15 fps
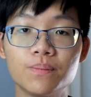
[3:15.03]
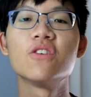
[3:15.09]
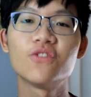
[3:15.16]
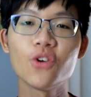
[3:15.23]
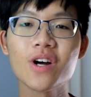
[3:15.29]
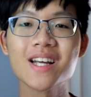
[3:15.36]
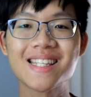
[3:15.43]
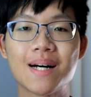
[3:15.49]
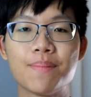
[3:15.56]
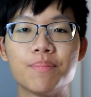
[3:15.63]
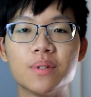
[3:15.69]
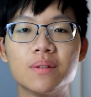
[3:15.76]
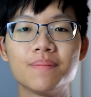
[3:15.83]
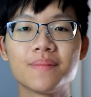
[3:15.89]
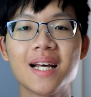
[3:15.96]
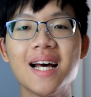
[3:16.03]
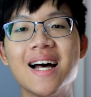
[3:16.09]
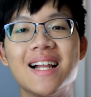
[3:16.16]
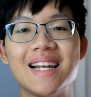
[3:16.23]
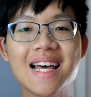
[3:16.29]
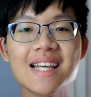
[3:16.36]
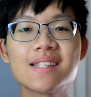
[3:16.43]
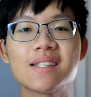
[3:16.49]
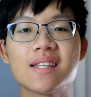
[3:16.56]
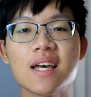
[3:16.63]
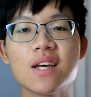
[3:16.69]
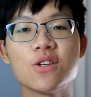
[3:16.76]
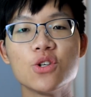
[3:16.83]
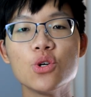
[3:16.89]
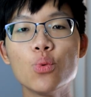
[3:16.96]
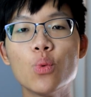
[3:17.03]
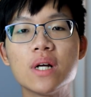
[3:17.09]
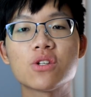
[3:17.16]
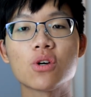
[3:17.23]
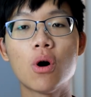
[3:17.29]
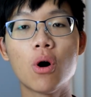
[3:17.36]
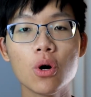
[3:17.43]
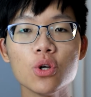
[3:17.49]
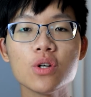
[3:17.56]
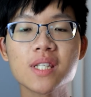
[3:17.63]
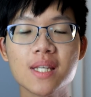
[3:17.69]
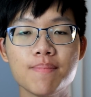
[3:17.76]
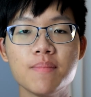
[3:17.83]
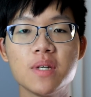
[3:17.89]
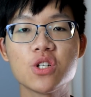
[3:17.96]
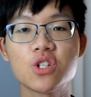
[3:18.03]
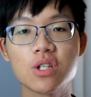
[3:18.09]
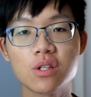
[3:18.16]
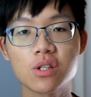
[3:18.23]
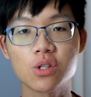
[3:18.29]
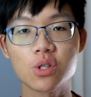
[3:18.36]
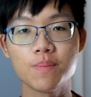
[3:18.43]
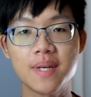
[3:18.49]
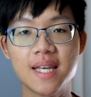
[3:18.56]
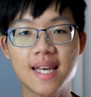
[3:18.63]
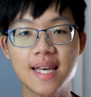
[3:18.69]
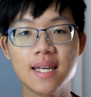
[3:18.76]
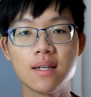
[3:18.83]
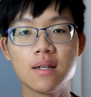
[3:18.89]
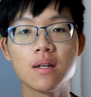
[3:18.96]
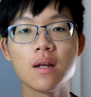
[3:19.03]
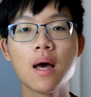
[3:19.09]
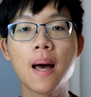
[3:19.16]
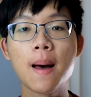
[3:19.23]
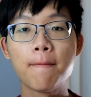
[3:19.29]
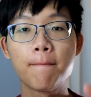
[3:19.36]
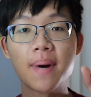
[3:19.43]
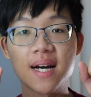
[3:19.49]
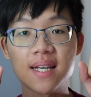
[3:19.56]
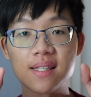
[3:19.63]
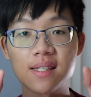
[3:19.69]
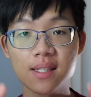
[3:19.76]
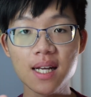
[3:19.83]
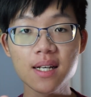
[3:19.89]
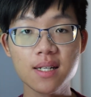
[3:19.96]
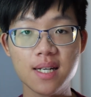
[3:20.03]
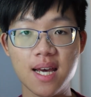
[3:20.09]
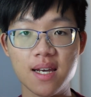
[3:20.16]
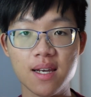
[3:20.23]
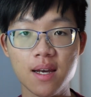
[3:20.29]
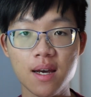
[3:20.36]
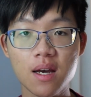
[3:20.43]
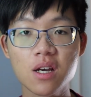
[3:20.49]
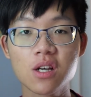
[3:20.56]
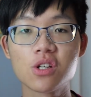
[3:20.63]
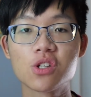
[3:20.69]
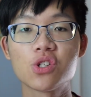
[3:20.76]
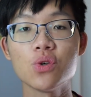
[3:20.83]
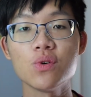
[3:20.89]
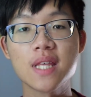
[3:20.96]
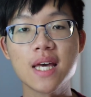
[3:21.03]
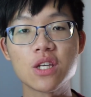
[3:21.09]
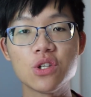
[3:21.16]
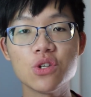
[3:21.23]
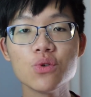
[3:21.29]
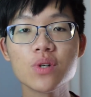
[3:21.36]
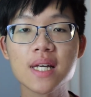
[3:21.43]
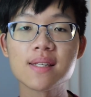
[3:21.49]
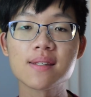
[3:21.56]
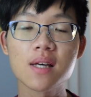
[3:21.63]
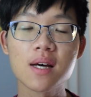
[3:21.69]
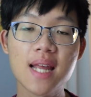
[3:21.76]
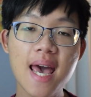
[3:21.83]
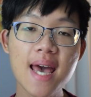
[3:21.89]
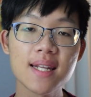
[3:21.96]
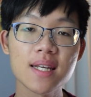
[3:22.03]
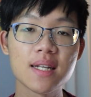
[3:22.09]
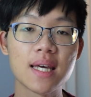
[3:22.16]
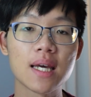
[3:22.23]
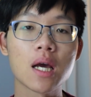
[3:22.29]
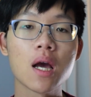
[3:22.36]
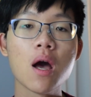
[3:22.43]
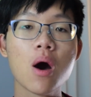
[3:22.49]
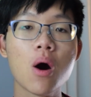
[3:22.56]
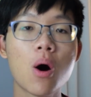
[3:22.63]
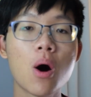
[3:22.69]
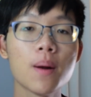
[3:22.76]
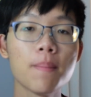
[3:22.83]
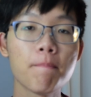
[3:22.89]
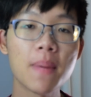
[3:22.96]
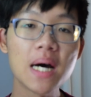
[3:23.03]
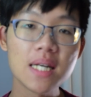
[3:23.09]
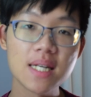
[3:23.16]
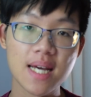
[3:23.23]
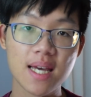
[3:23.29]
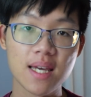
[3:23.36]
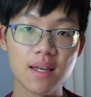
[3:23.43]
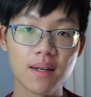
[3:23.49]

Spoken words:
For example, let's say you want all your submissions to be in by Sunday so that you can start editing on Monday.